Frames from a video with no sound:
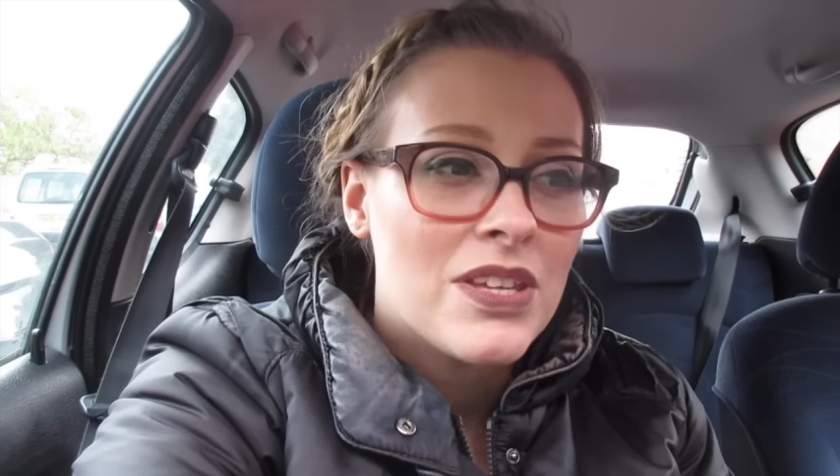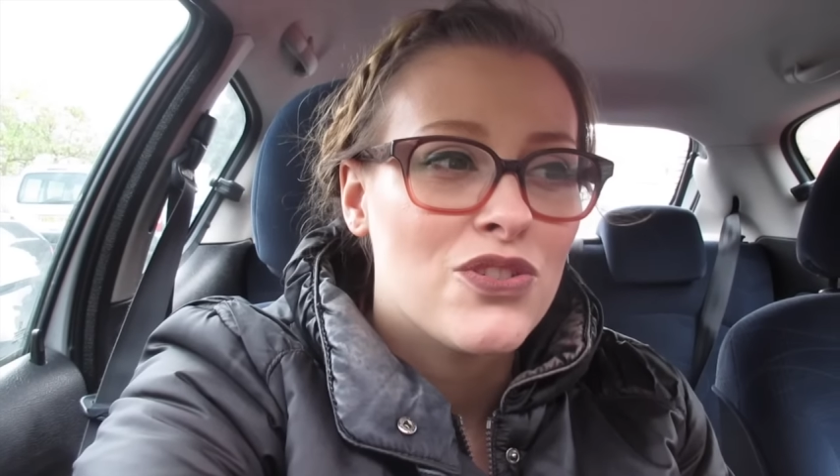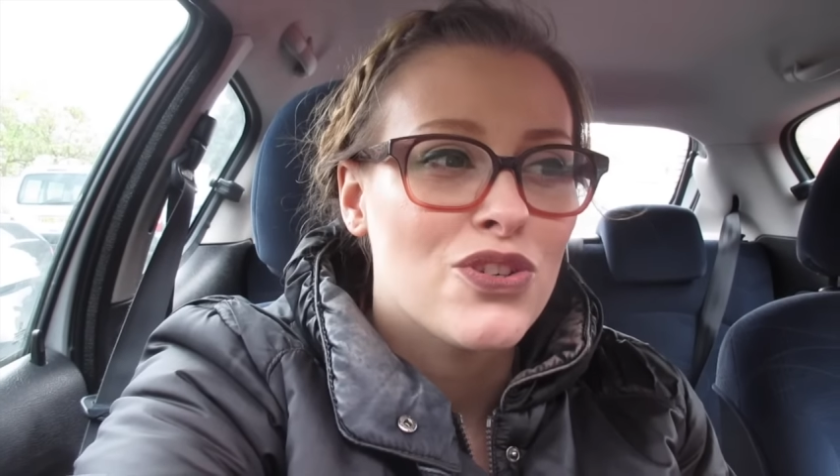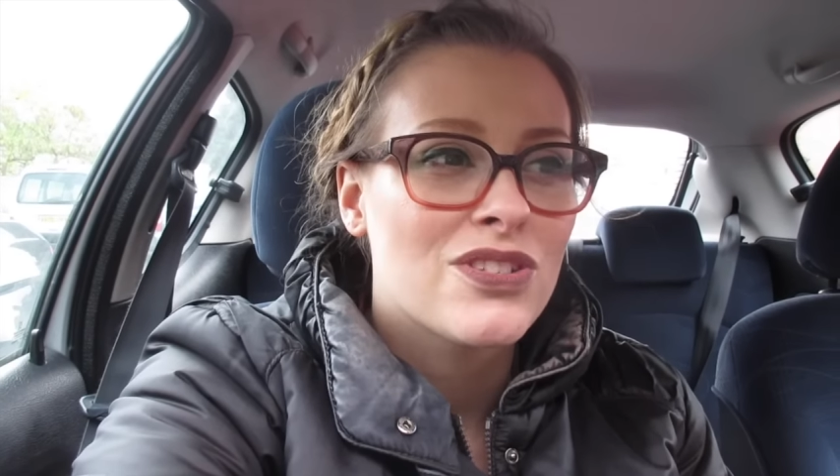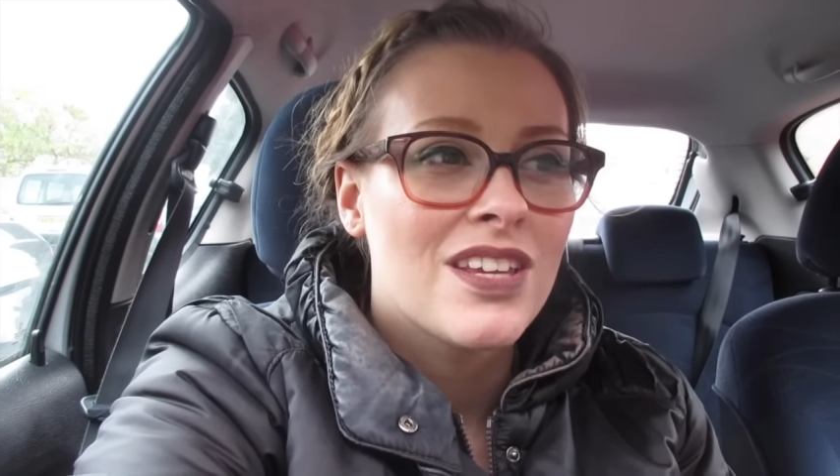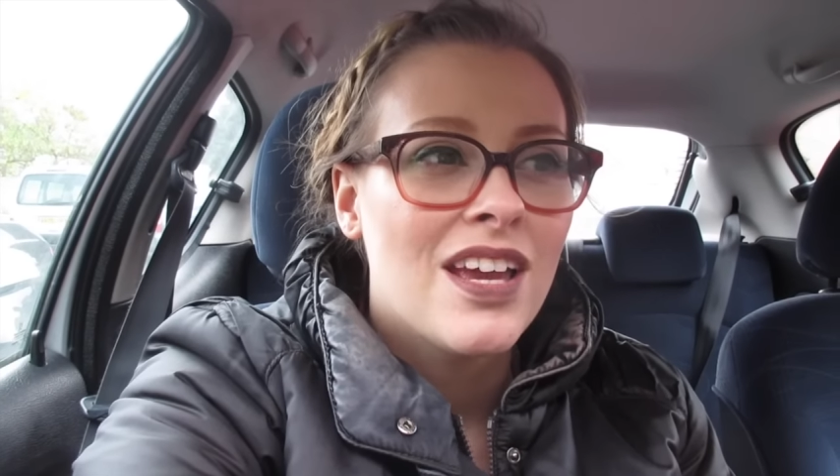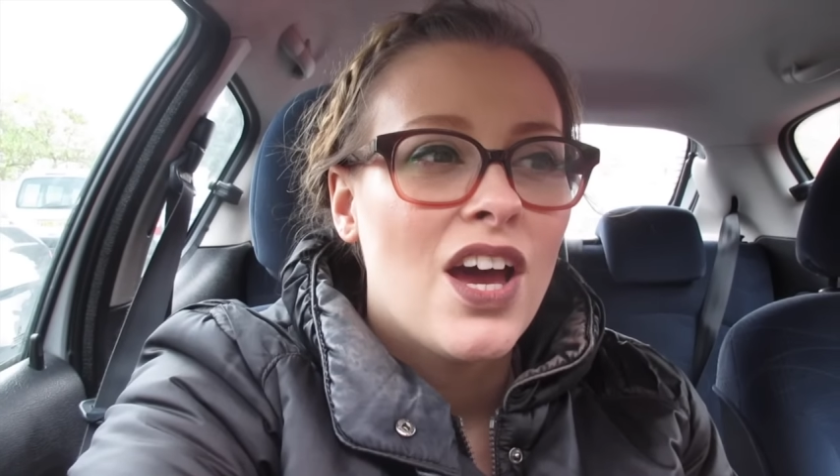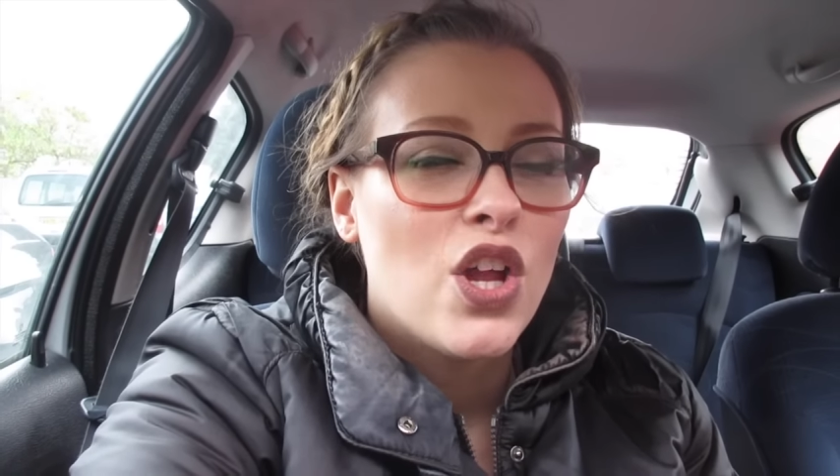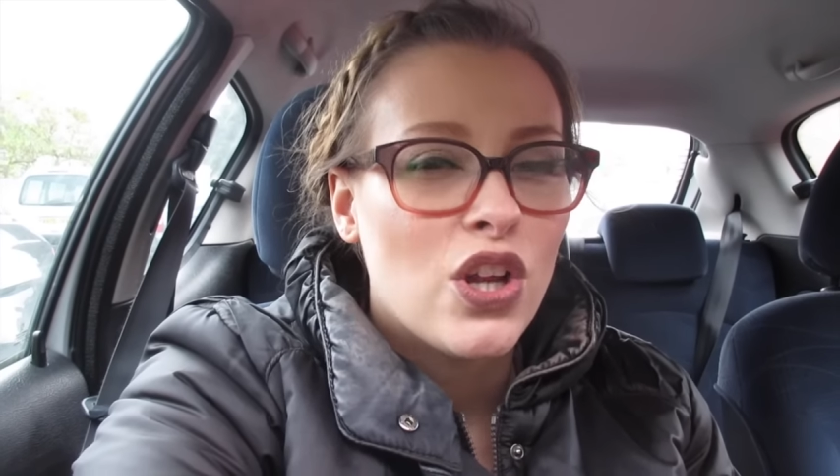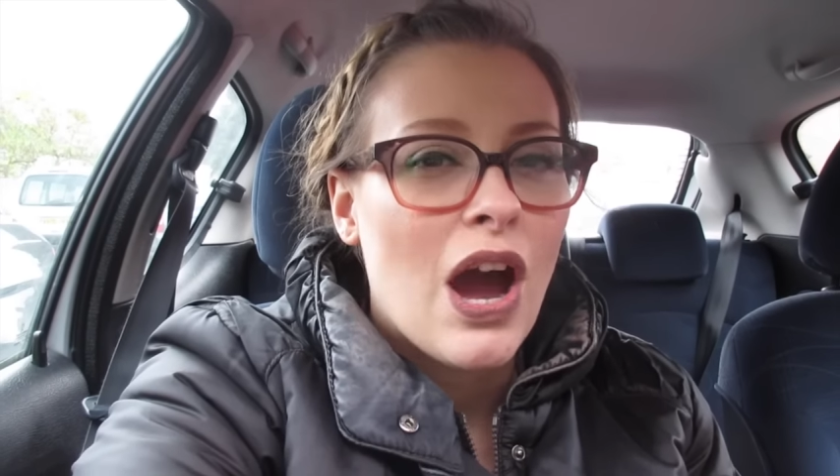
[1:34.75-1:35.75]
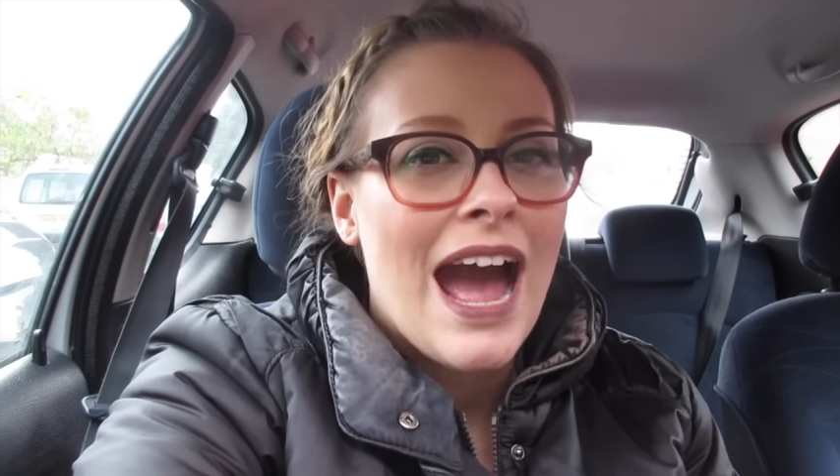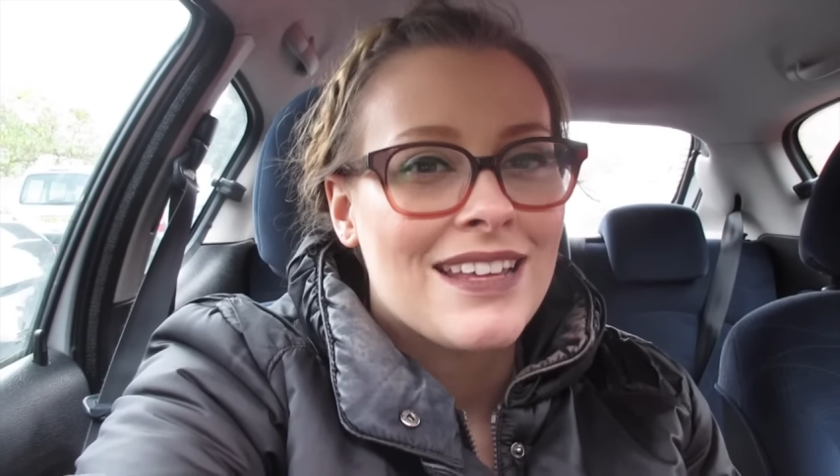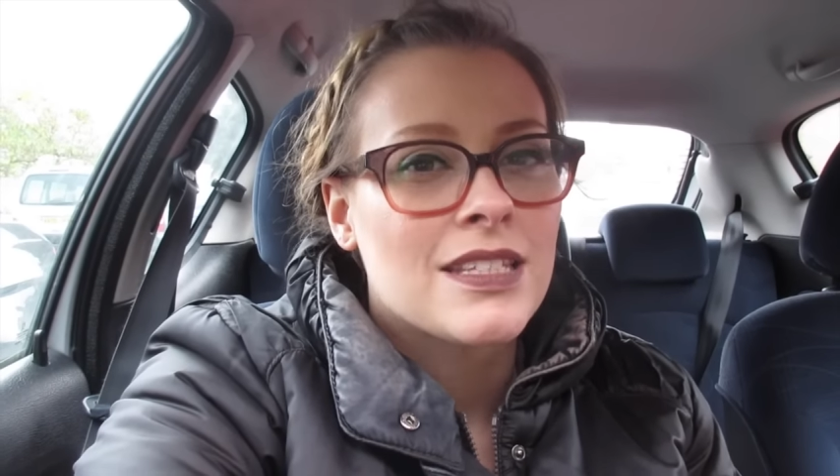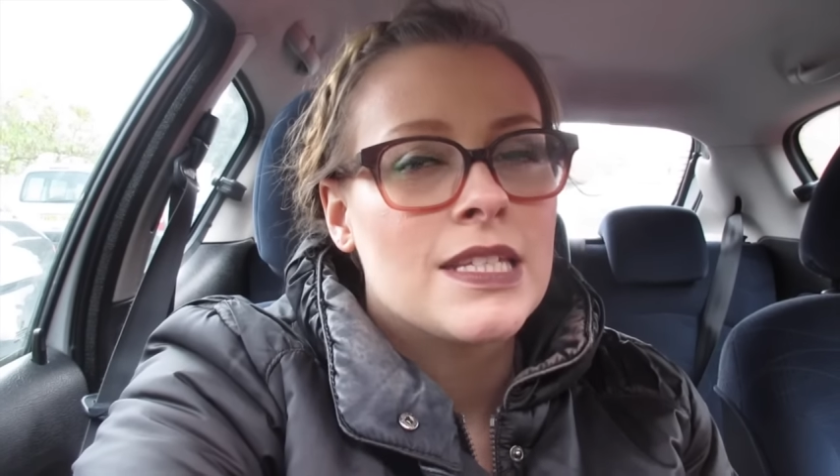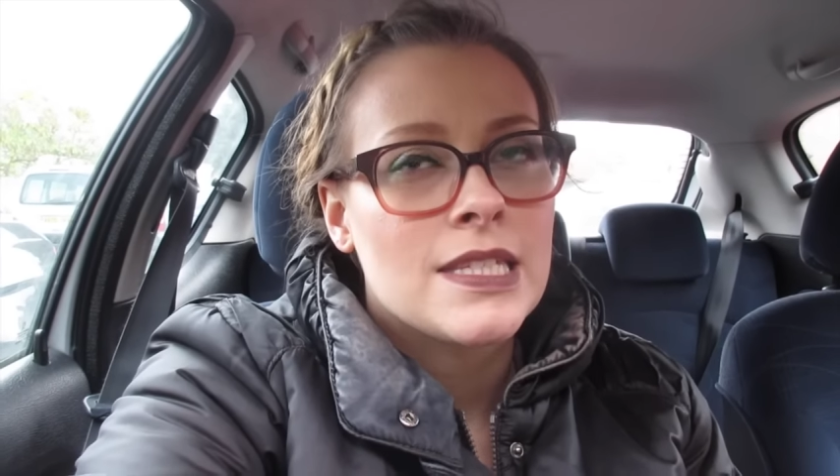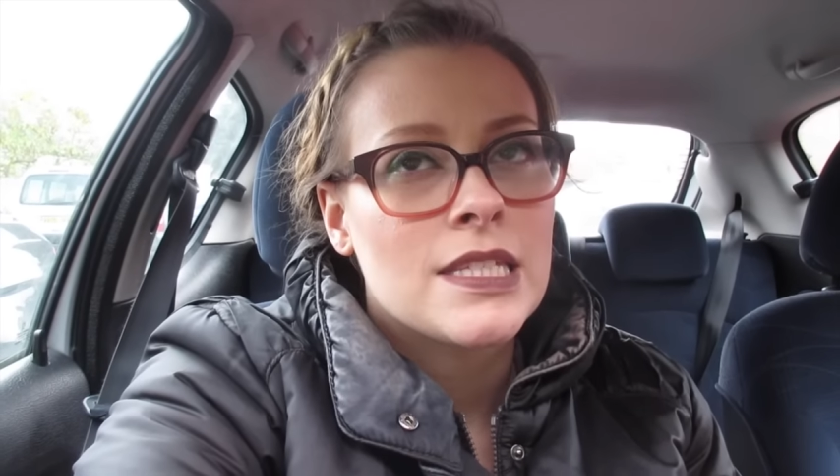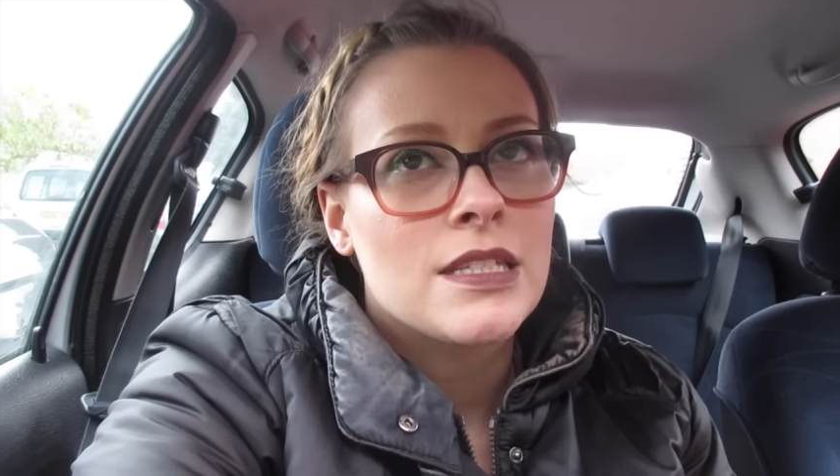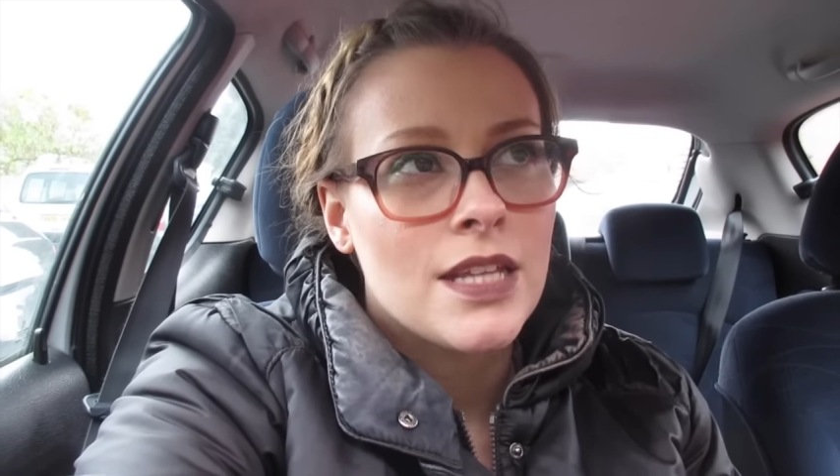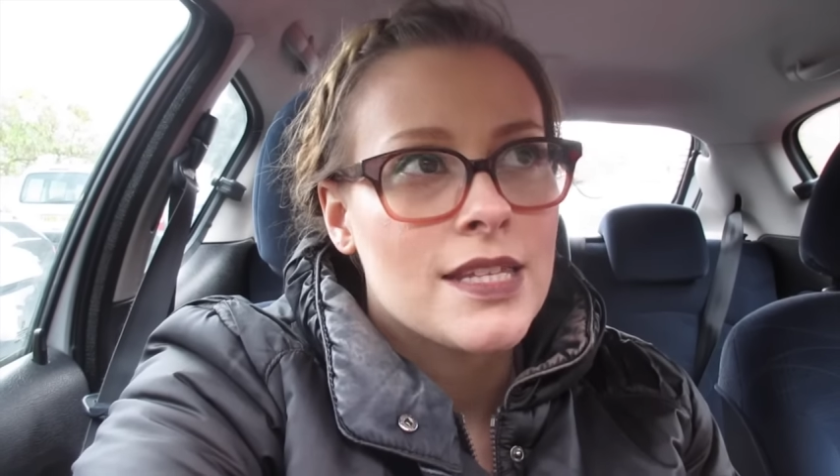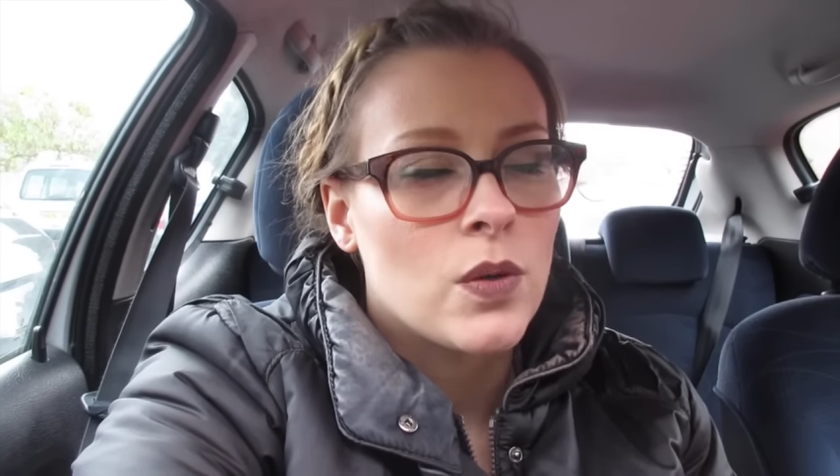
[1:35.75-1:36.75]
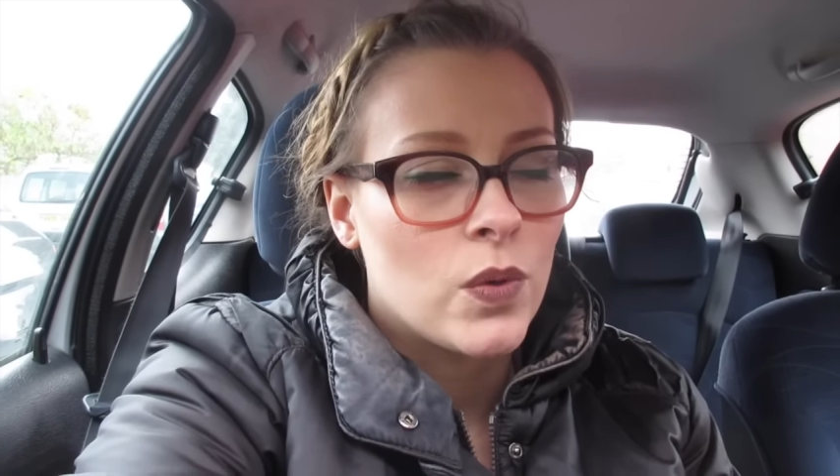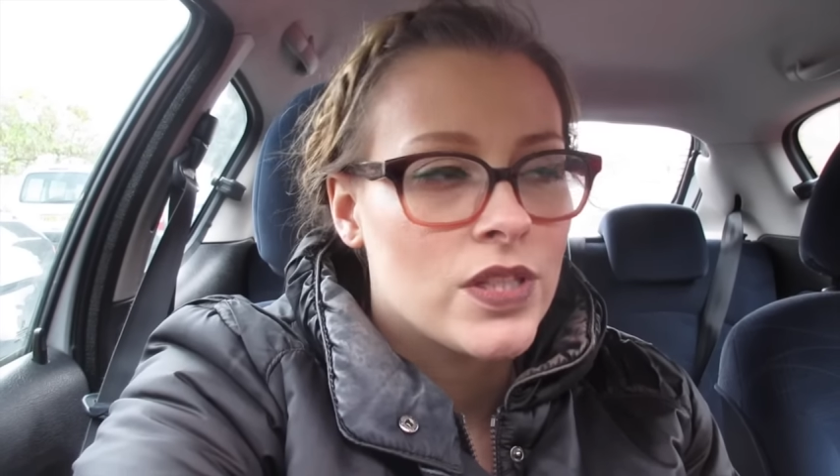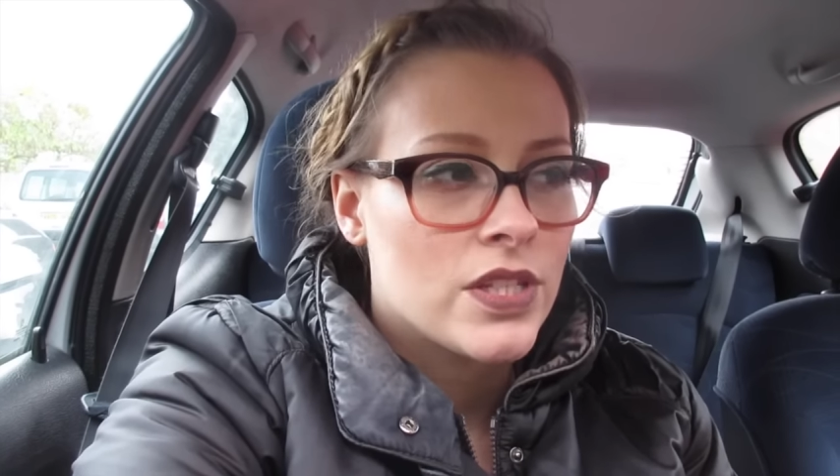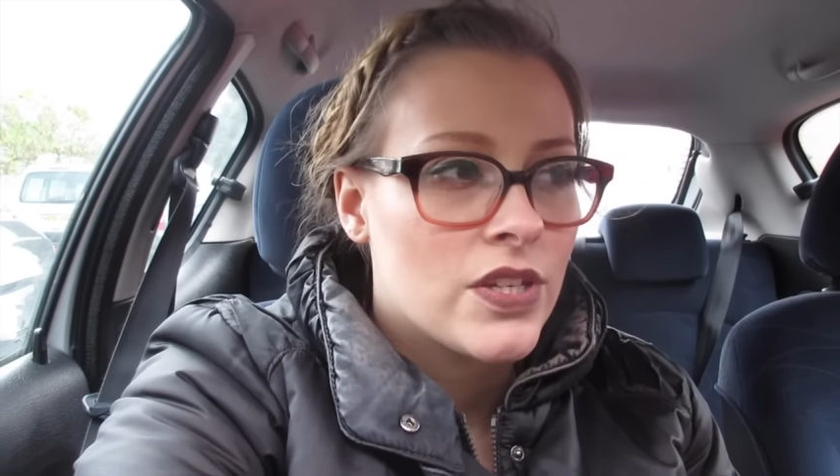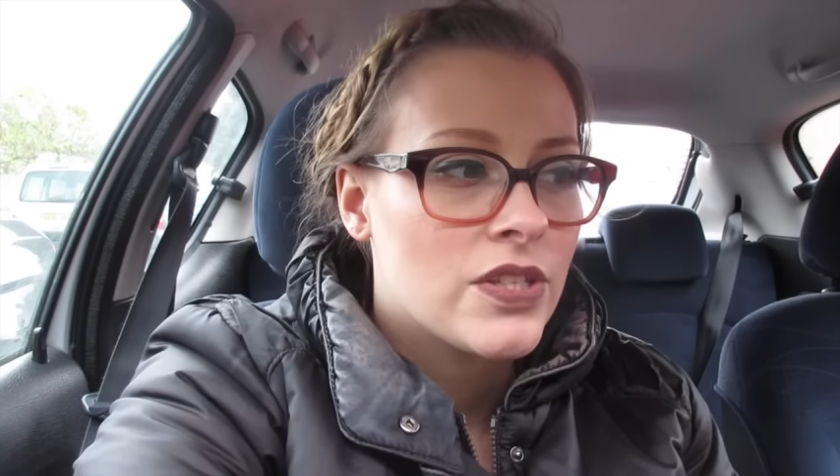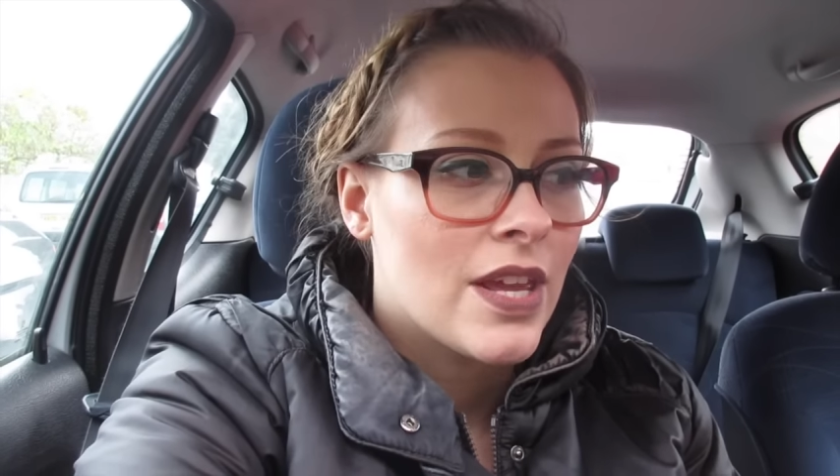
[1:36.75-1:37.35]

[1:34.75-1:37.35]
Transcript: It's just not as consistent as I want to.